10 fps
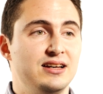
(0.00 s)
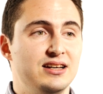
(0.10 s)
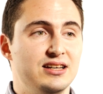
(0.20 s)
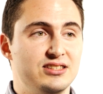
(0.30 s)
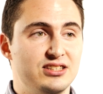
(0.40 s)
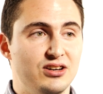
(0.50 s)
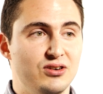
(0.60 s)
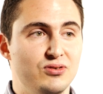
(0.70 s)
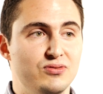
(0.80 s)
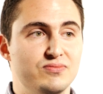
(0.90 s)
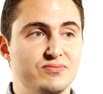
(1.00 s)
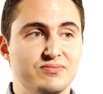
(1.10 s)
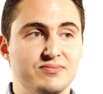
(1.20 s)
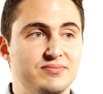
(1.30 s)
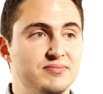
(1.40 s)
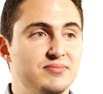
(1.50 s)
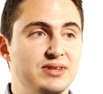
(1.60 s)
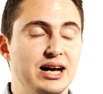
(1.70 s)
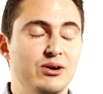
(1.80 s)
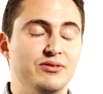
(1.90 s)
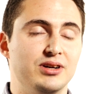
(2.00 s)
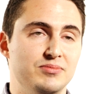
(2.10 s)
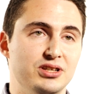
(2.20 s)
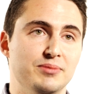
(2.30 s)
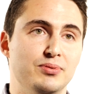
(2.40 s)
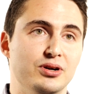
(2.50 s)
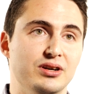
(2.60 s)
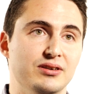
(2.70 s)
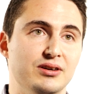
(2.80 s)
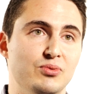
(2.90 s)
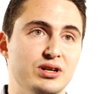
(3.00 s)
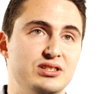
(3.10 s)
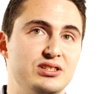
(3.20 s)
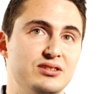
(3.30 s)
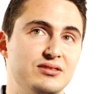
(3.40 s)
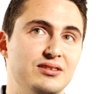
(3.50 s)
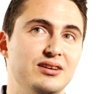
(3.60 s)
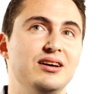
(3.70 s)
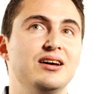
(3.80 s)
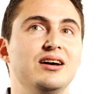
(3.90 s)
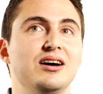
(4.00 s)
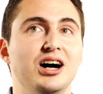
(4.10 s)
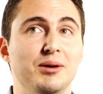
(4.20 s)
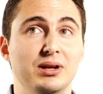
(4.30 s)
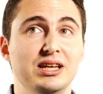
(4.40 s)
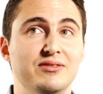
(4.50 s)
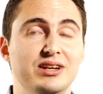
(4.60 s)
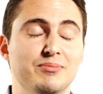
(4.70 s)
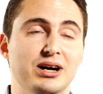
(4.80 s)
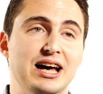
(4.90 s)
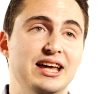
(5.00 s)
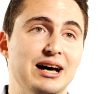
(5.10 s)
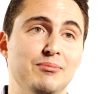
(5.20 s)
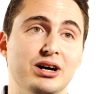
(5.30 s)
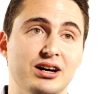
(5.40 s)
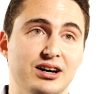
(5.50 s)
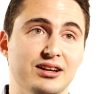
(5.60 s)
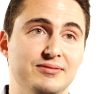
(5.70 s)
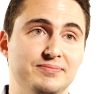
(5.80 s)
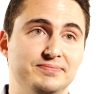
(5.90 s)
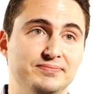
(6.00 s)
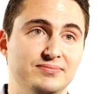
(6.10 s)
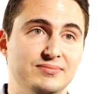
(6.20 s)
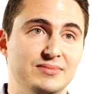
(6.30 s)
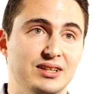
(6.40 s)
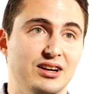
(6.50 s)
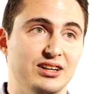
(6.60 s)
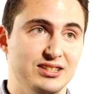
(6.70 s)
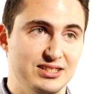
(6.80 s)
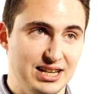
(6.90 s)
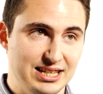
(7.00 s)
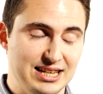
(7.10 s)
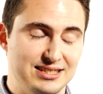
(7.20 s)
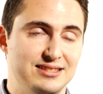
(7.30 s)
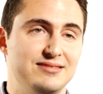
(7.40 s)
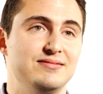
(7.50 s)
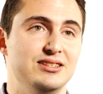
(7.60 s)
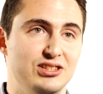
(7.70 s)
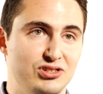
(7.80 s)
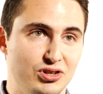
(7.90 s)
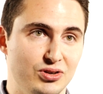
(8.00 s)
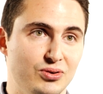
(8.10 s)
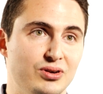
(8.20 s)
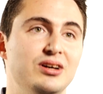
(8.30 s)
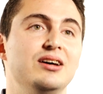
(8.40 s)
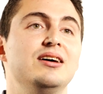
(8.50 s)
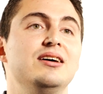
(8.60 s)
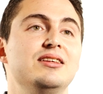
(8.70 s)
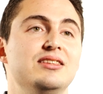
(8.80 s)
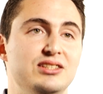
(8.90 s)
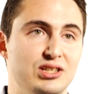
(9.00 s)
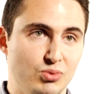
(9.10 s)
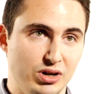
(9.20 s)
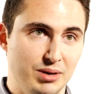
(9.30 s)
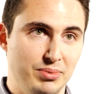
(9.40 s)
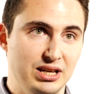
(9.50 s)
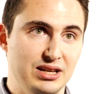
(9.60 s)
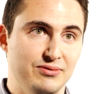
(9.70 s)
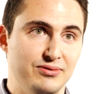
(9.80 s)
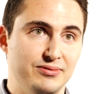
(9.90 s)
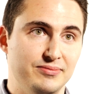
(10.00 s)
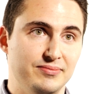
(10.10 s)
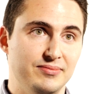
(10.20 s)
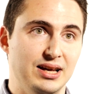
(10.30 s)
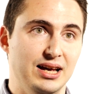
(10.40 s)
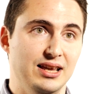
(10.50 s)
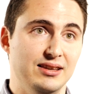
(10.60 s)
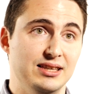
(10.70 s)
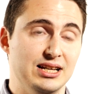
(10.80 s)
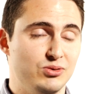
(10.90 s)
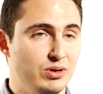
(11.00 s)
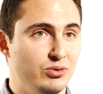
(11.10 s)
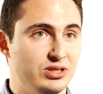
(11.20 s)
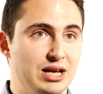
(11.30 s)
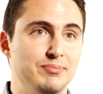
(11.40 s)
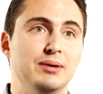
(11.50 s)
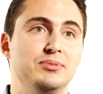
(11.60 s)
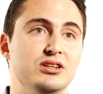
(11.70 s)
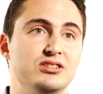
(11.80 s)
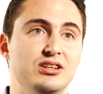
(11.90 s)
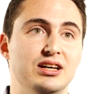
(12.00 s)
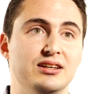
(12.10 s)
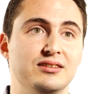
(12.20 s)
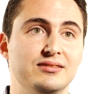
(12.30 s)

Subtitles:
And so now I've come to the point at which I believe it in my head and my heart, and I can say, yes, this is true, this is what I believe, and that's why I want to get baptised today.